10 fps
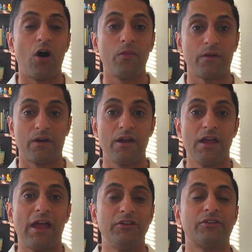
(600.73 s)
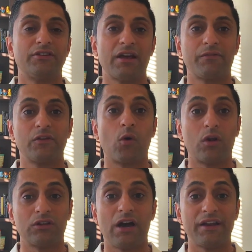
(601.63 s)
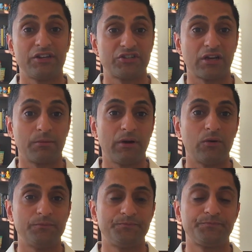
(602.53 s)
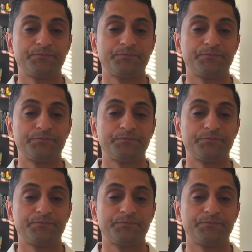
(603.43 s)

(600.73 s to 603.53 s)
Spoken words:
on there, and you can definitely go online and check them out.